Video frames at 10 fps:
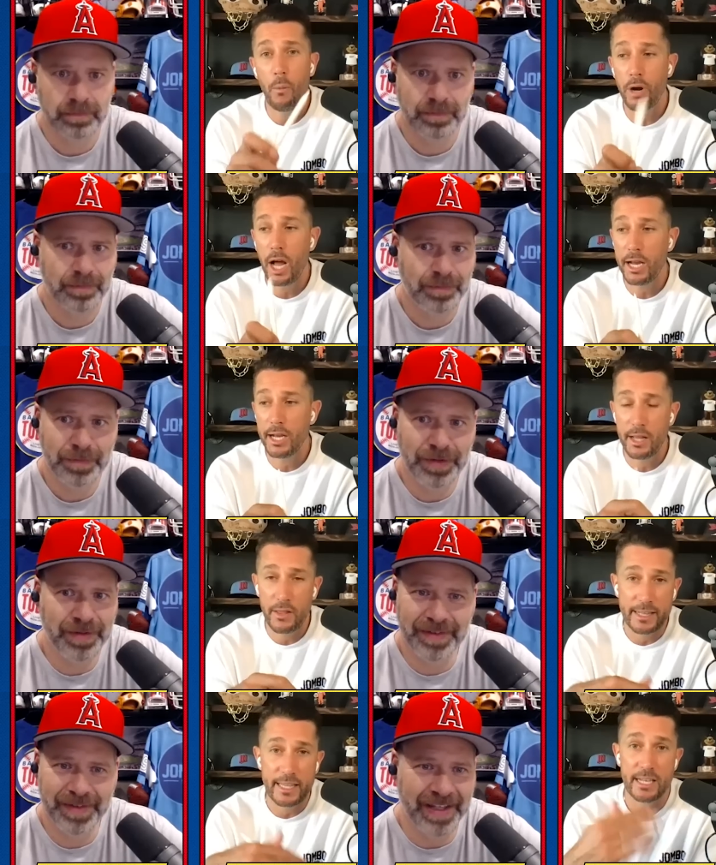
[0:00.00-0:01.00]
Speaker 1: we're not going to get like
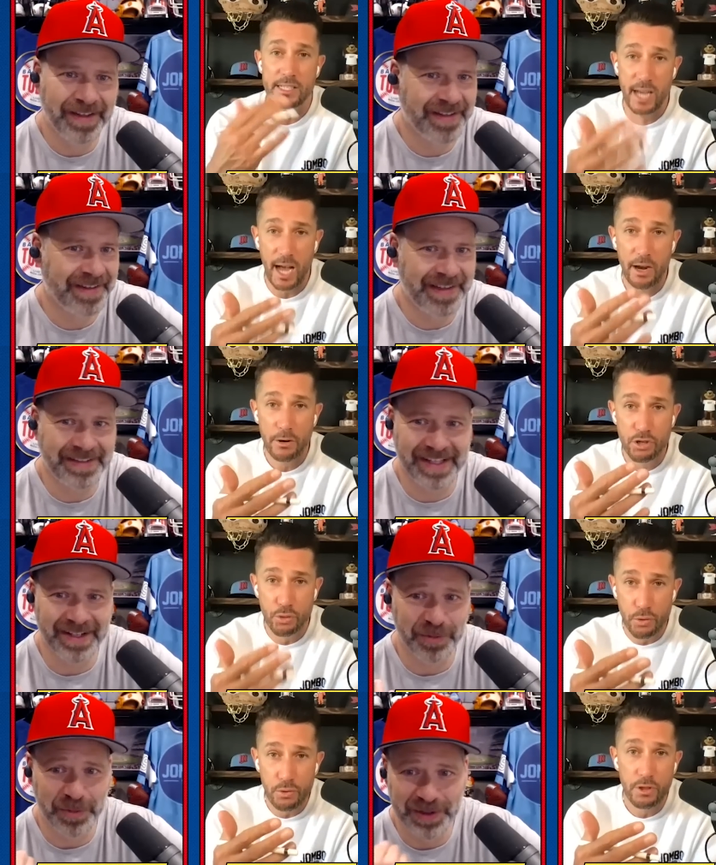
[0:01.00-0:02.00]
the entire
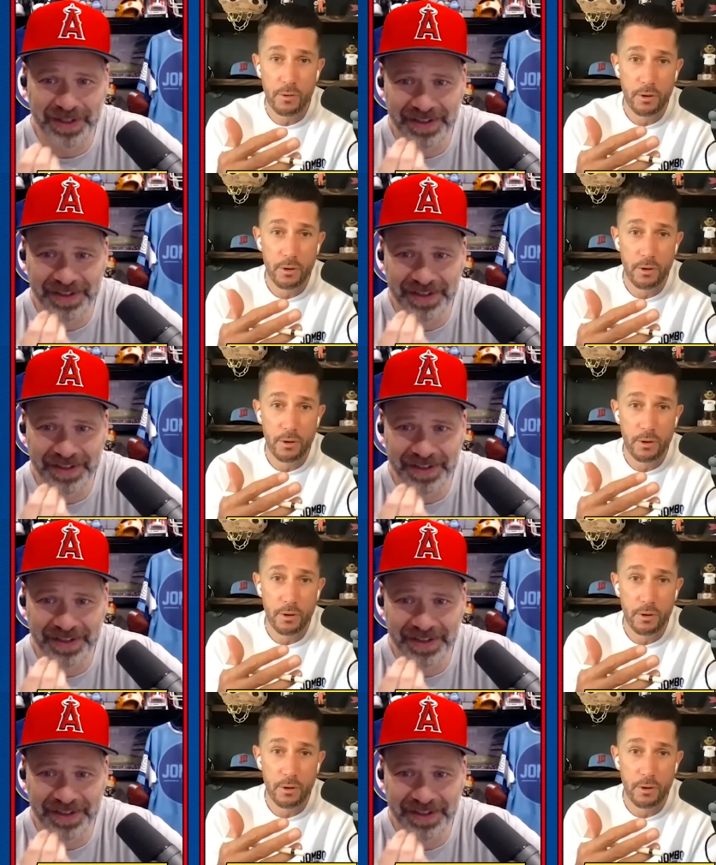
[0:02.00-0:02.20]
truth